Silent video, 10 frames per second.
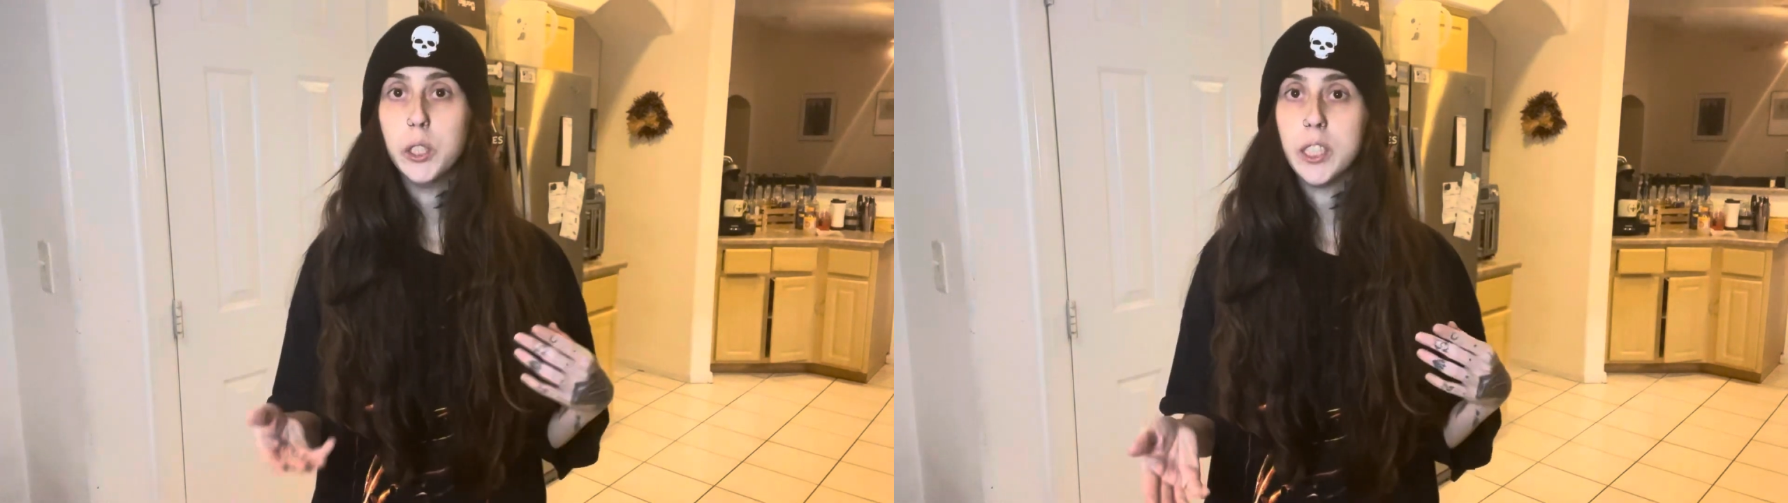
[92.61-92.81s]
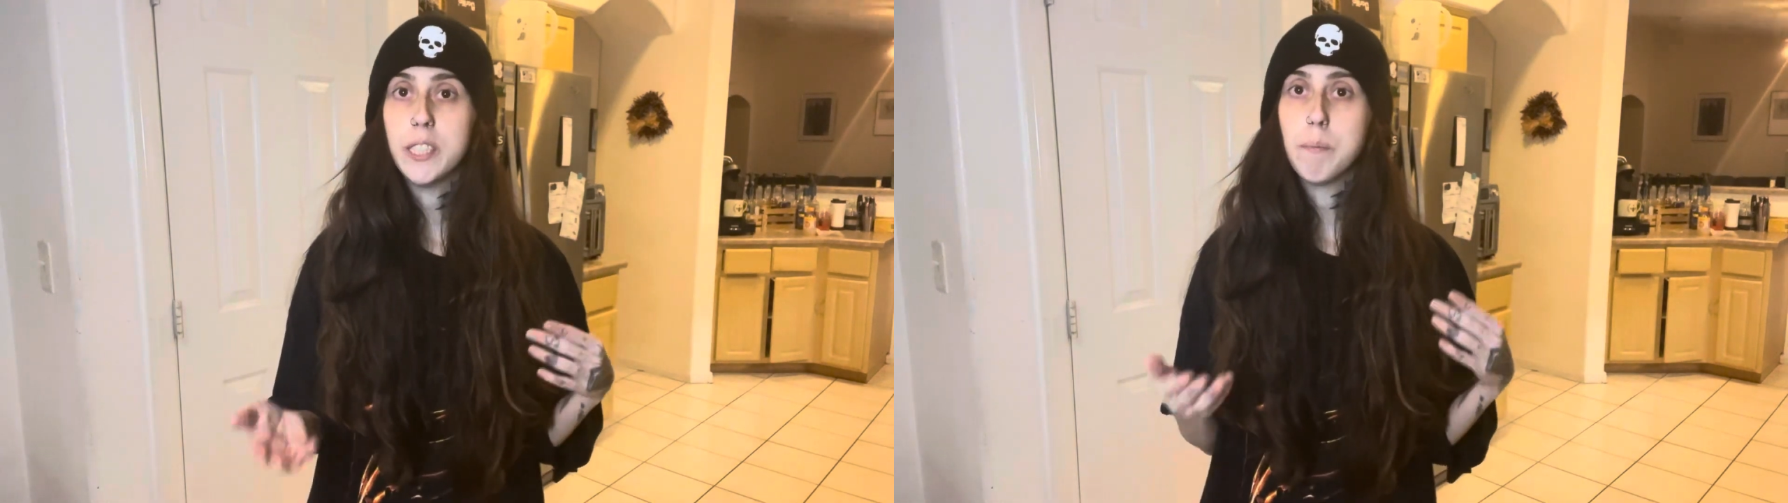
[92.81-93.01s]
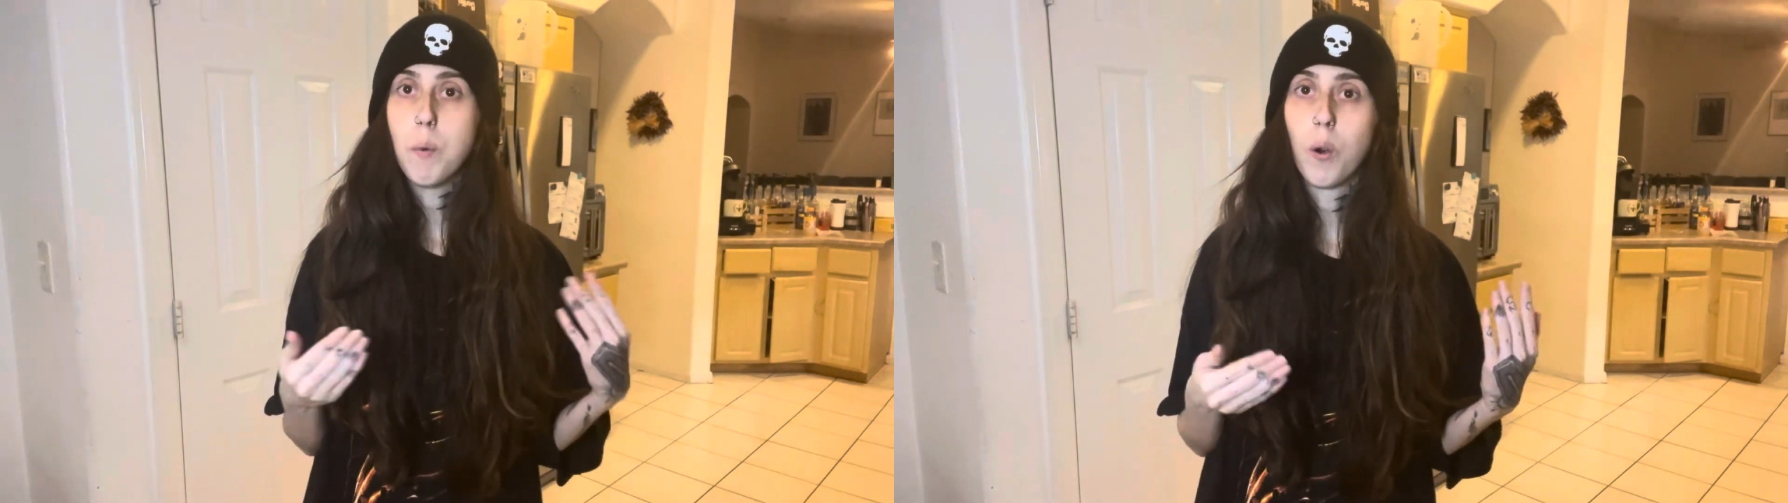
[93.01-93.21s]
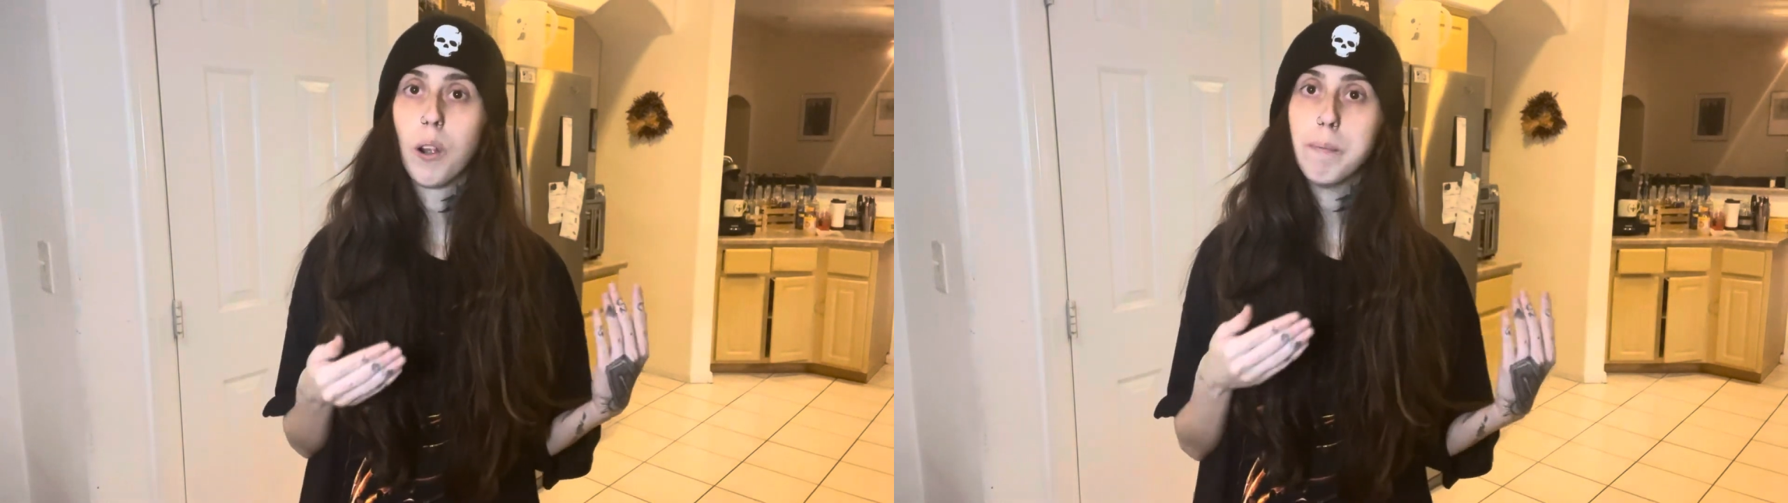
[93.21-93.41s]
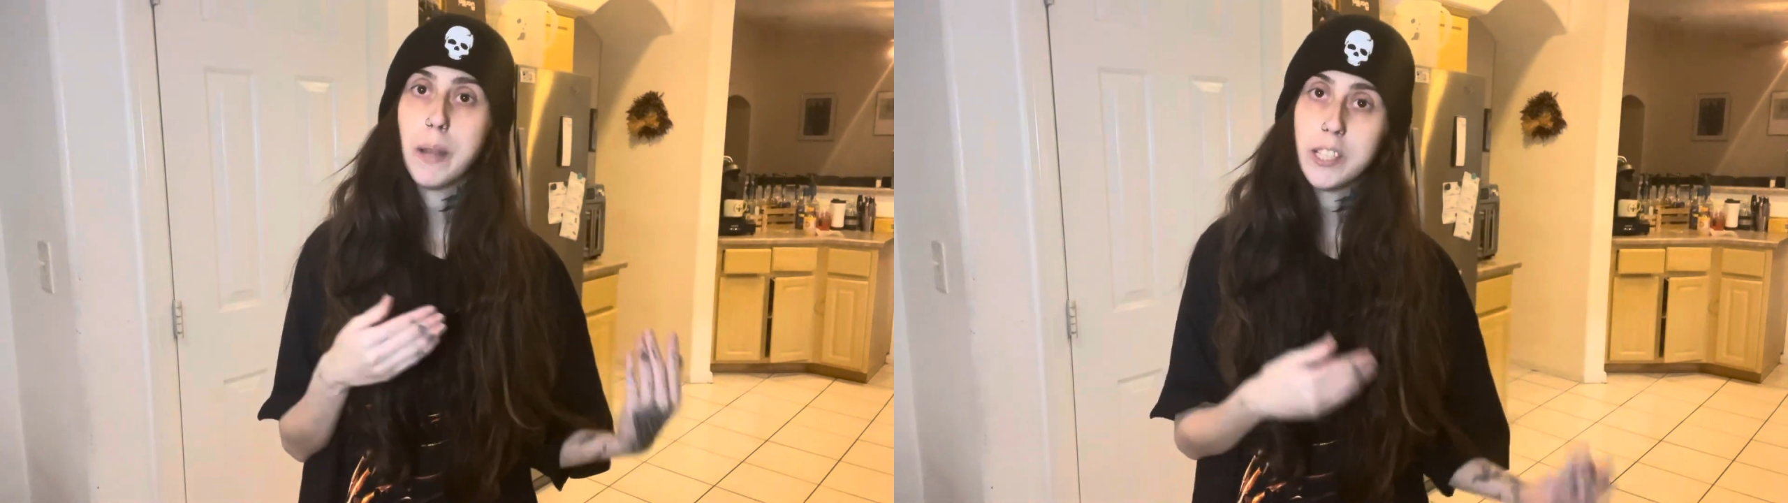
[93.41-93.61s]
which is
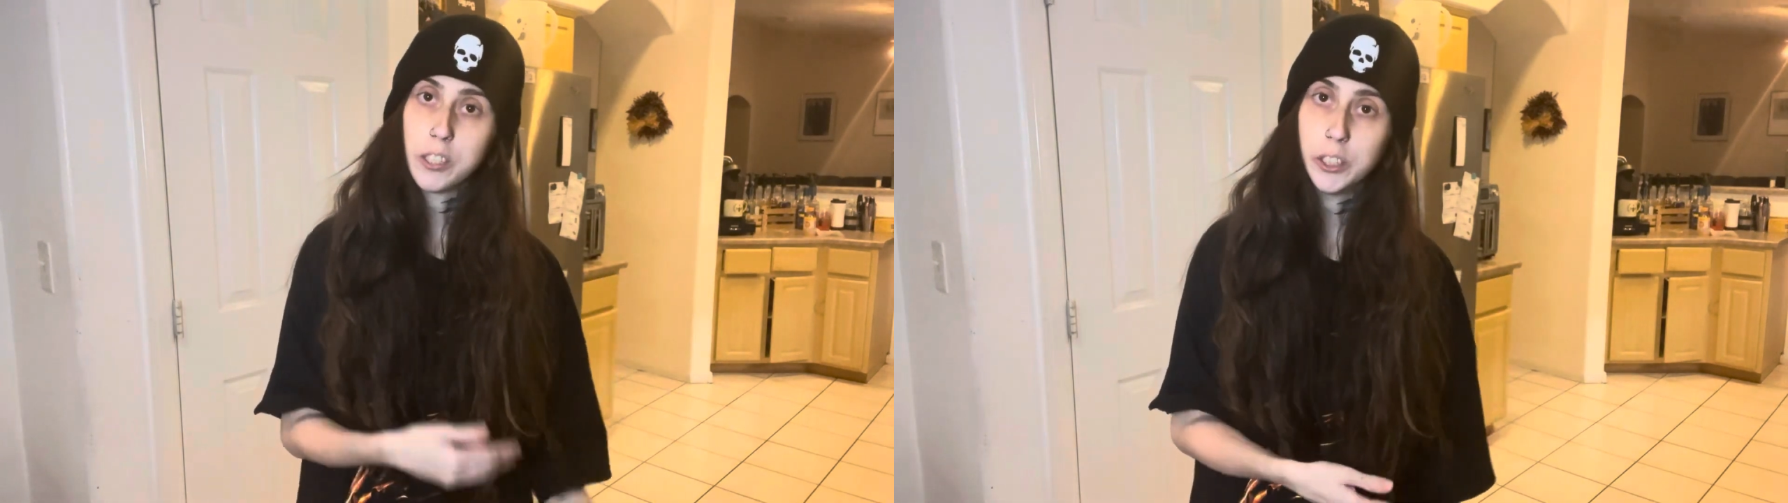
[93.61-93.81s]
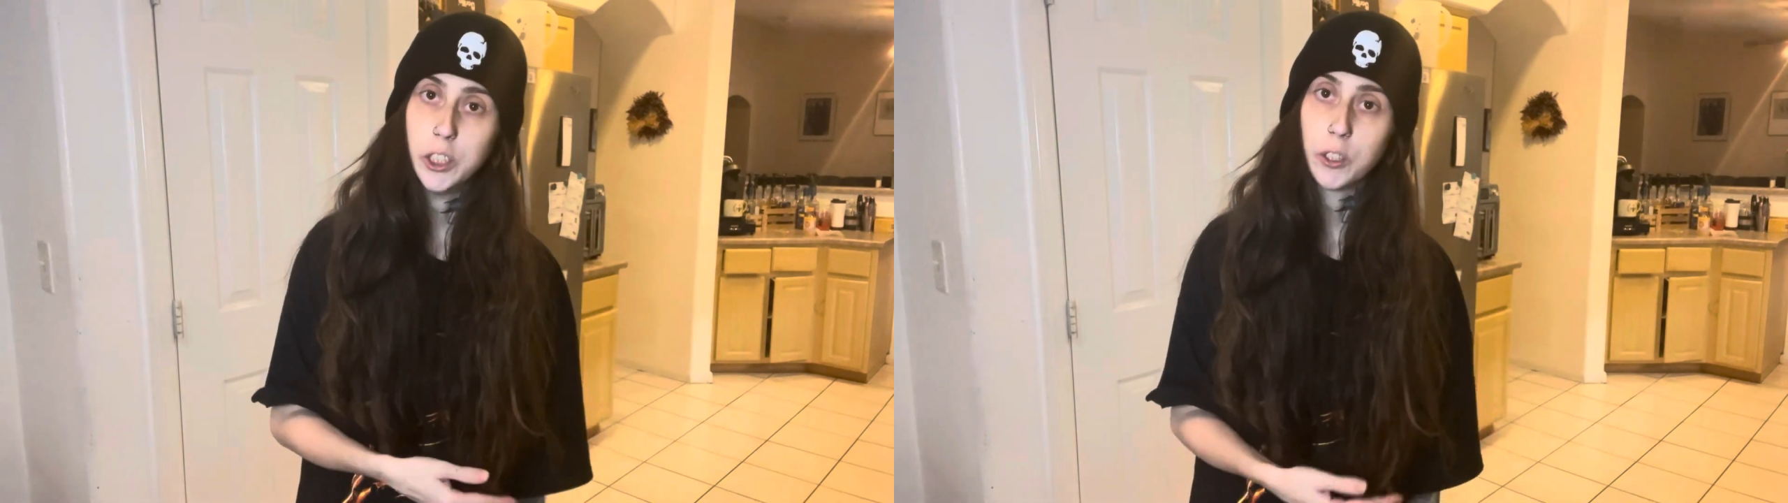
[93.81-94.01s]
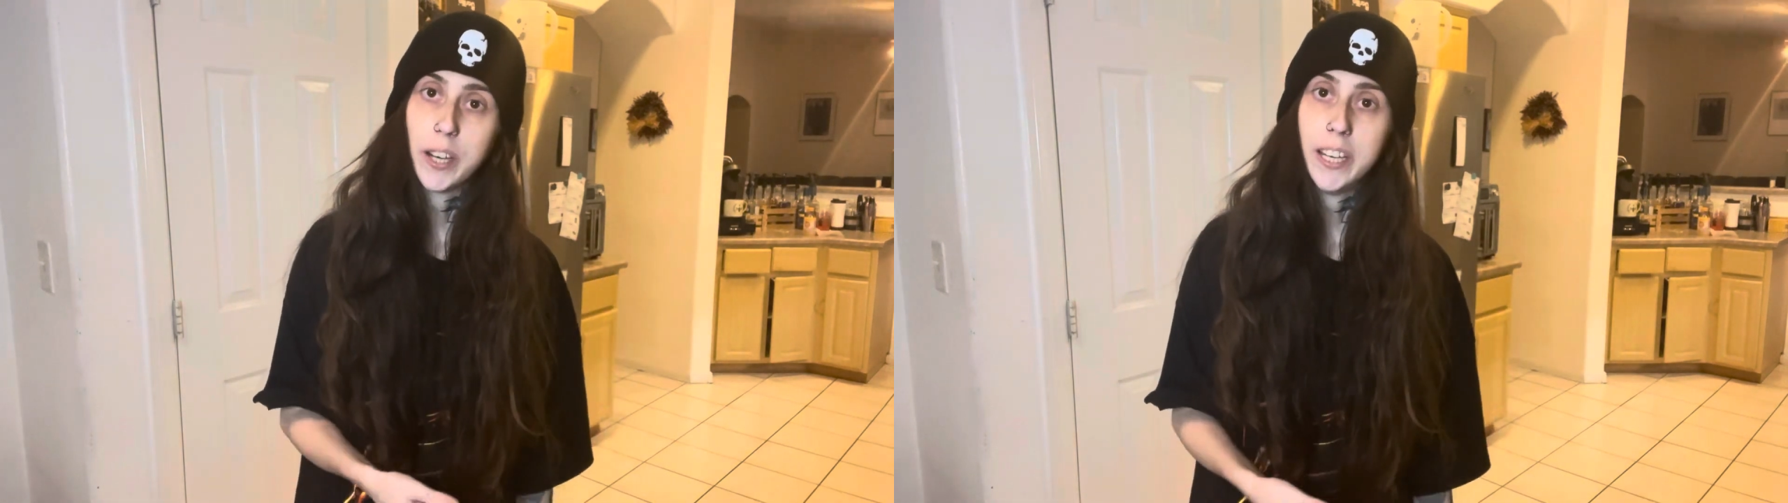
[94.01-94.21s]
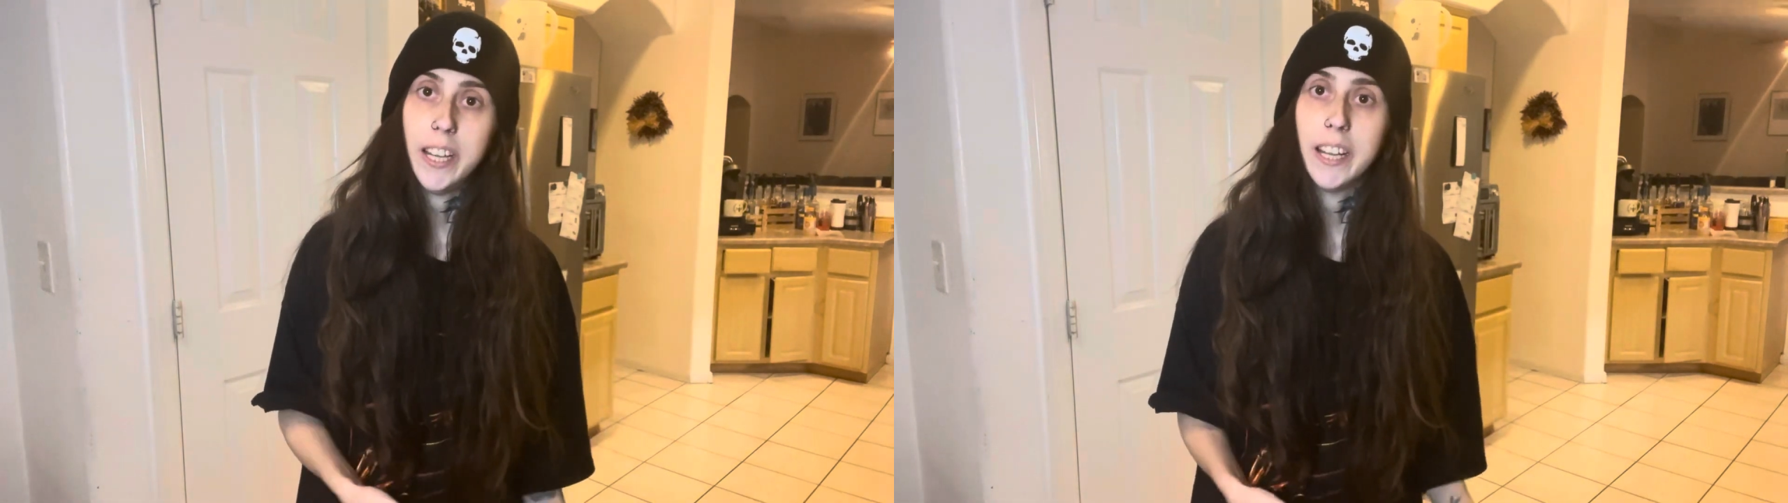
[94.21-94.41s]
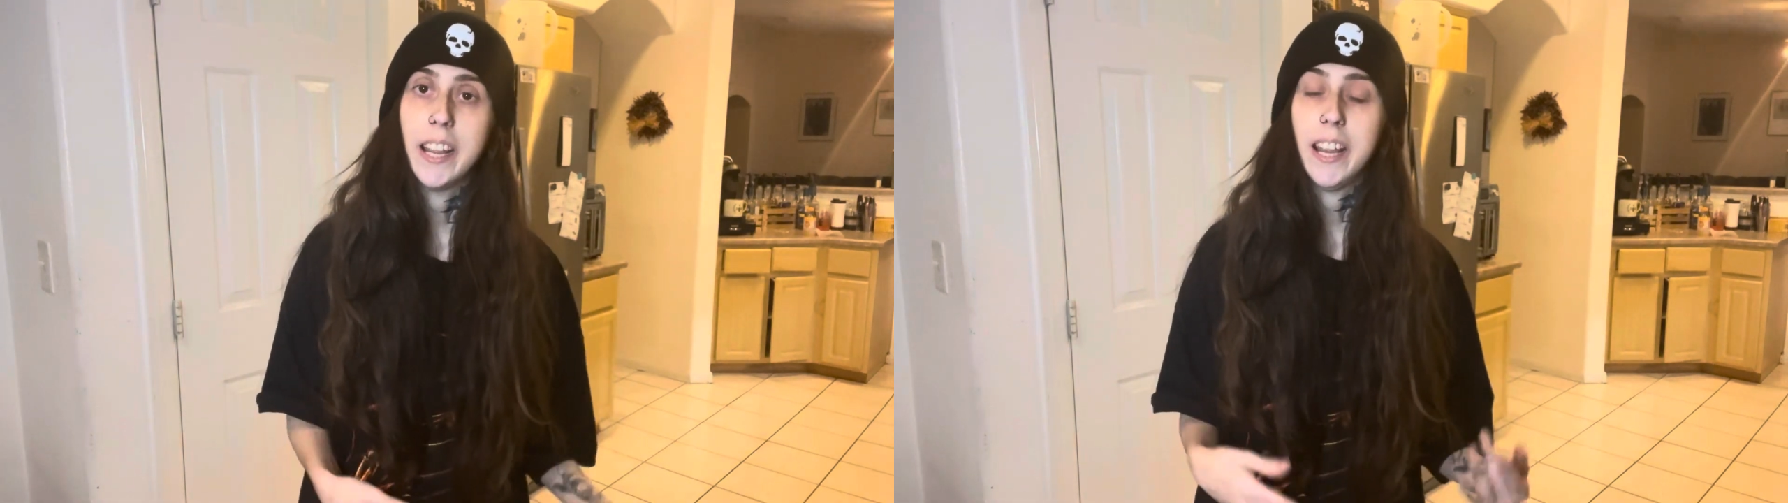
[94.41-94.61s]
more mentally
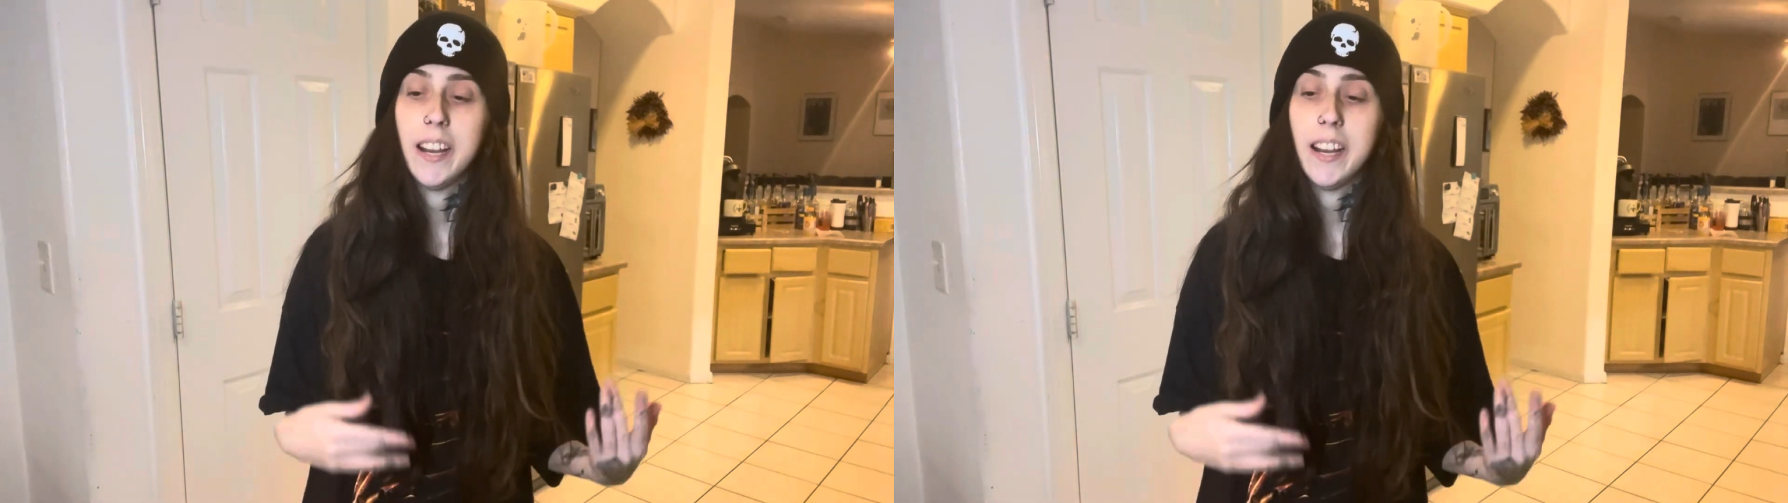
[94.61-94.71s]
draining